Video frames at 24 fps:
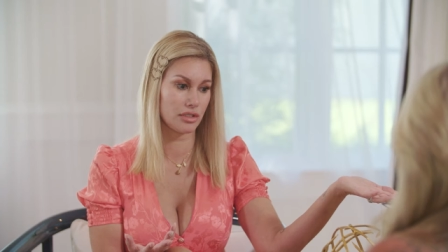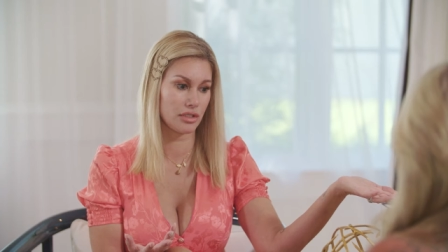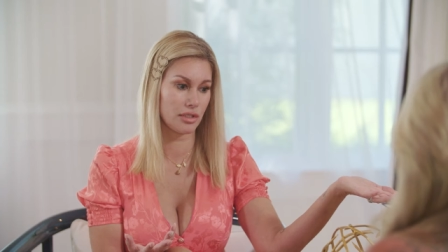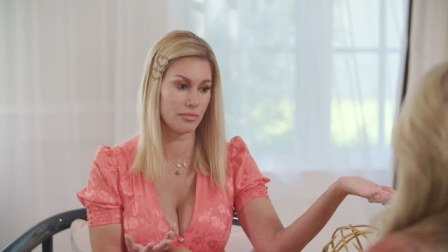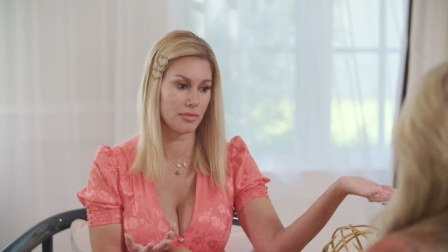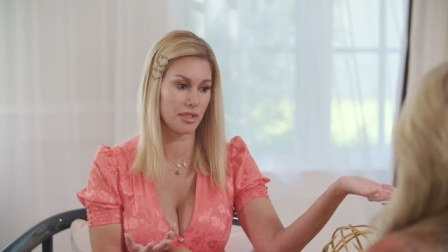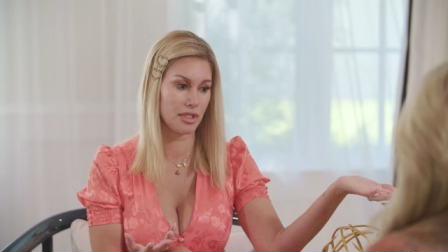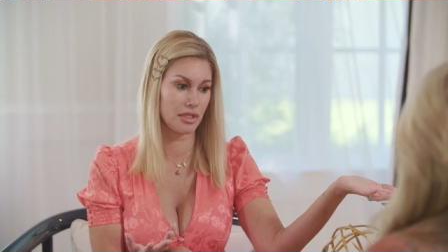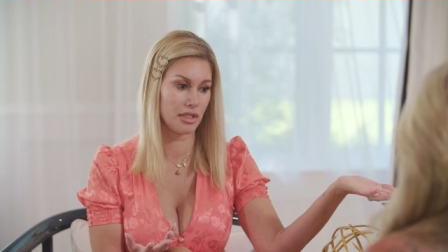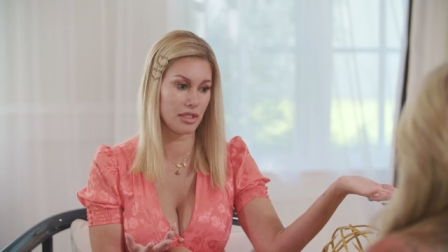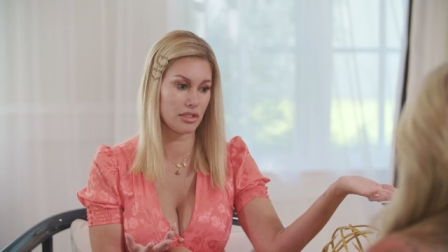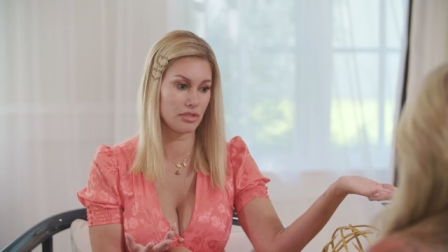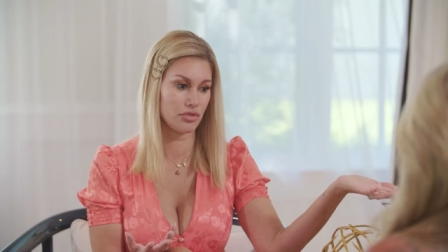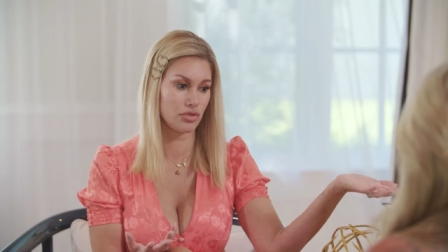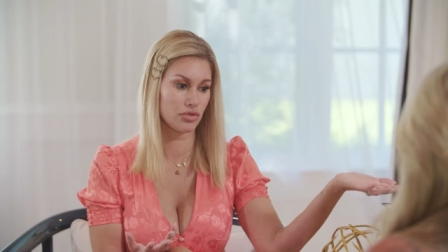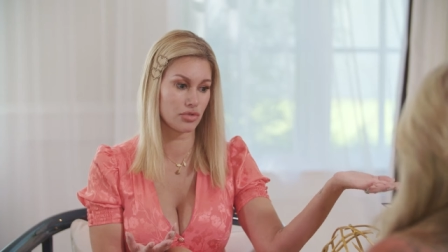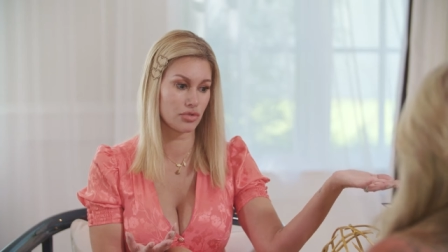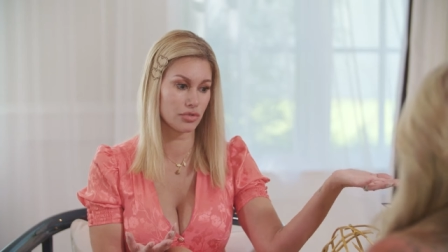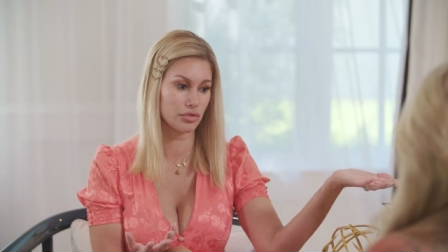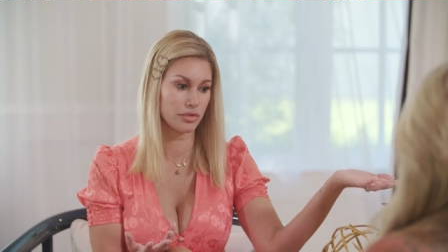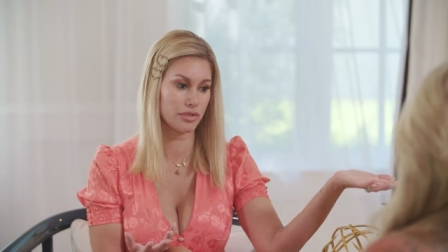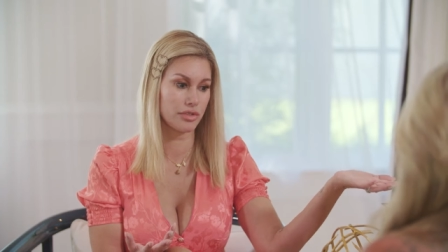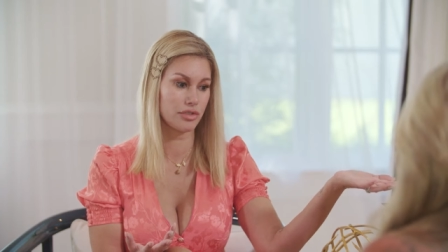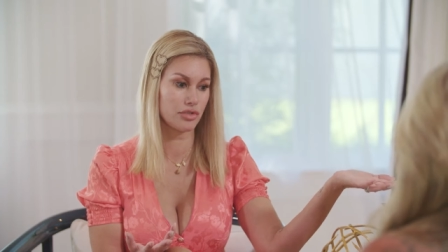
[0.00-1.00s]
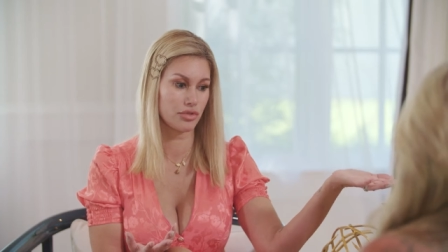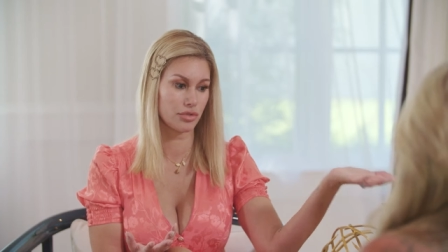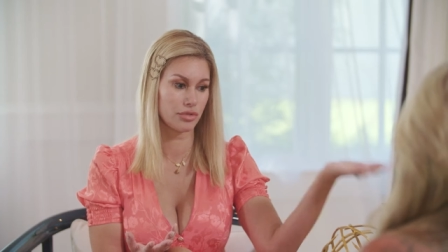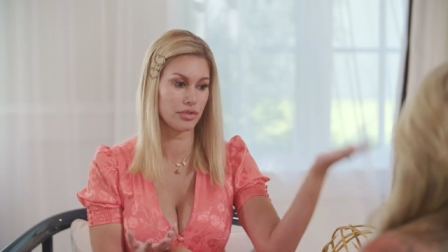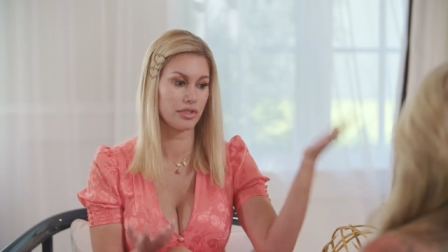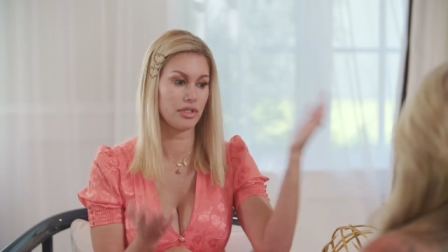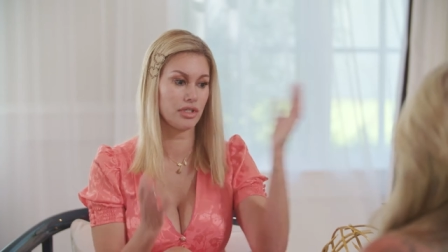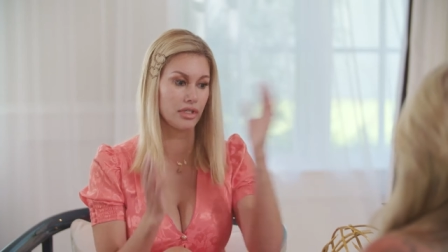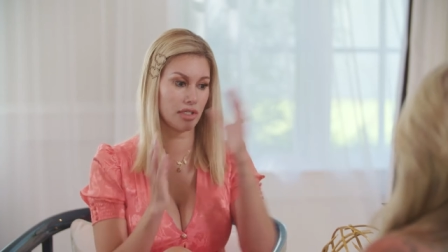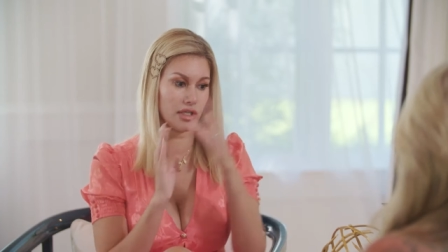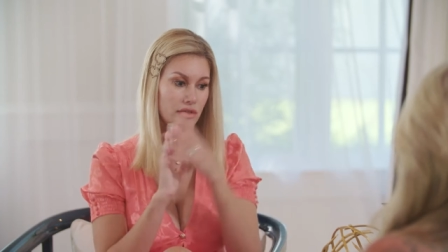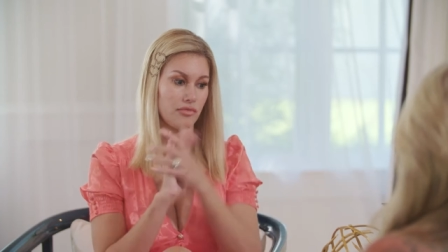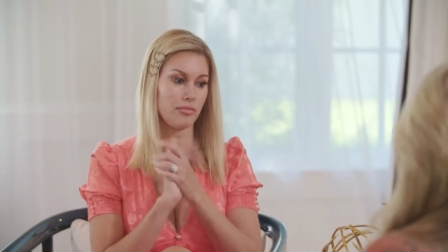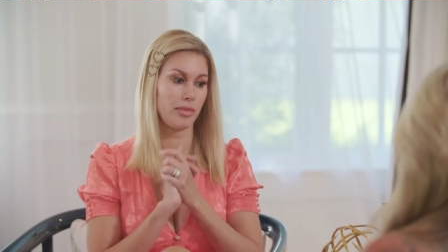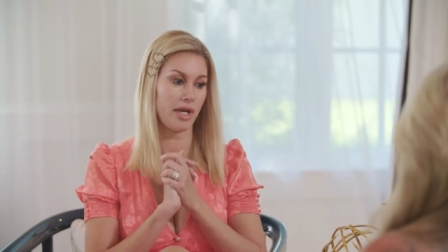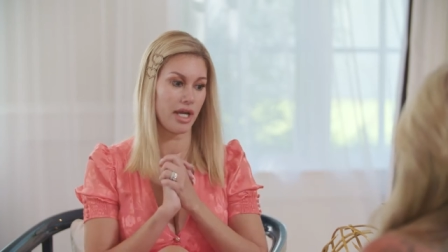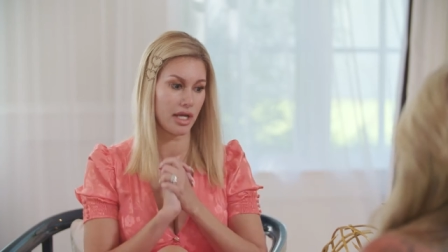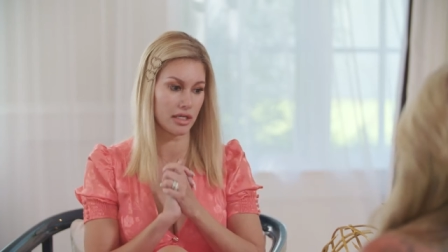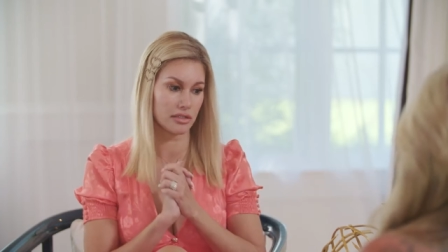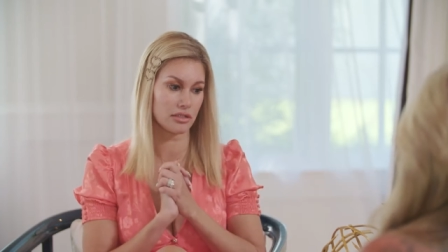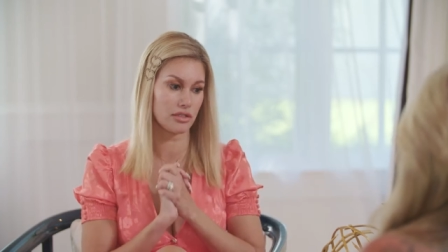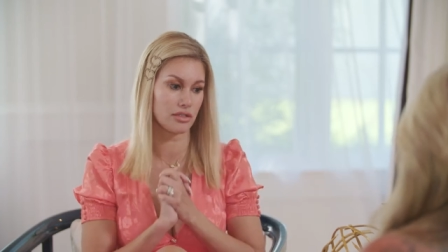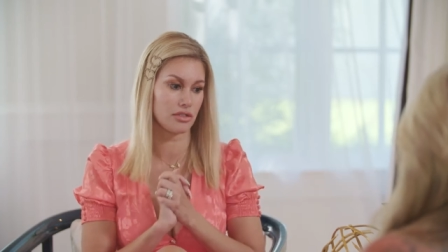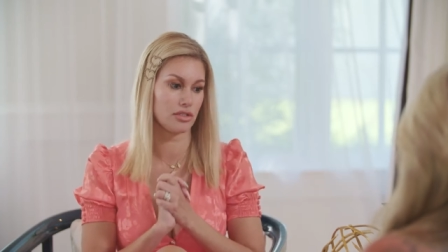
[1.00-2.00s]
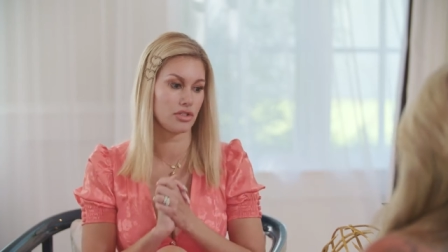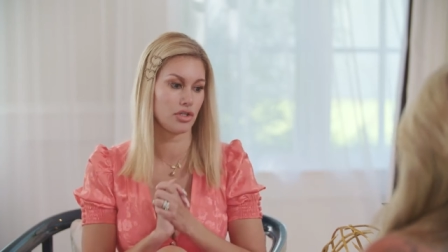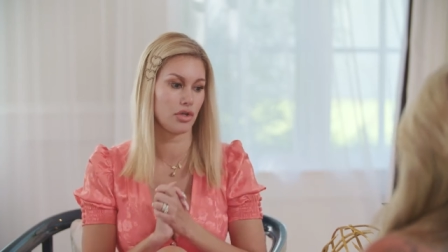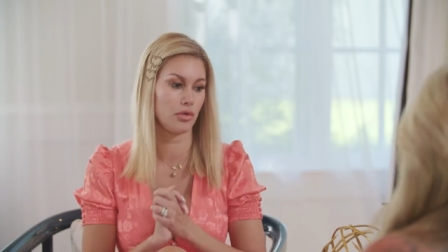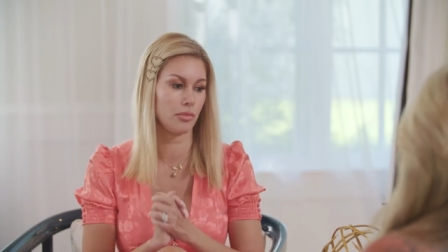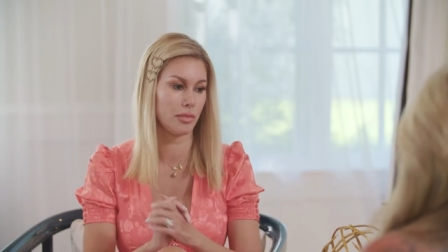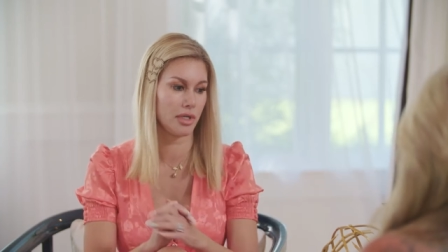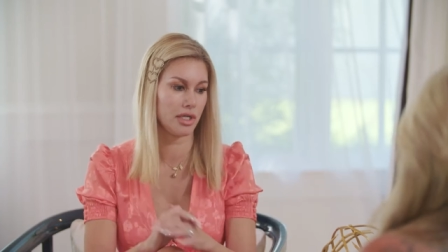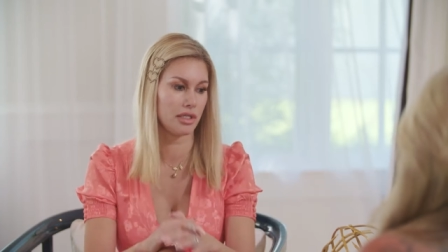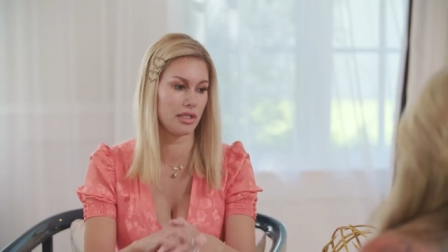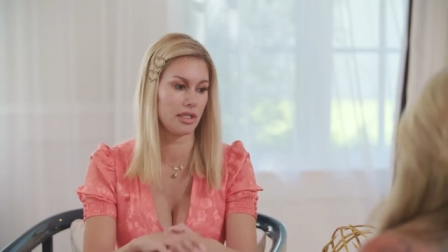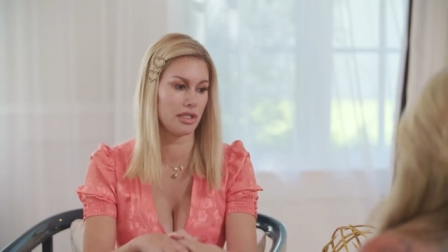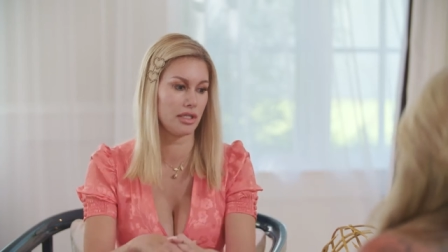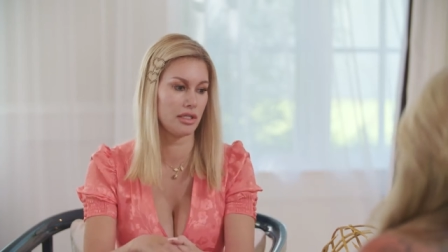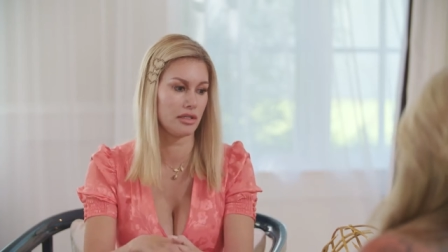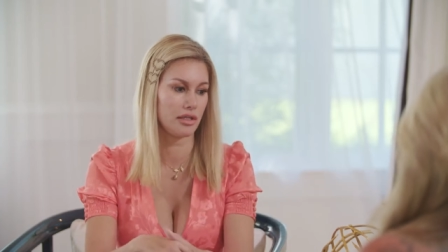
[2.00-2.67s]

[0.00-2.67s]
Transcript: I mean, they truly, truly give back to so many.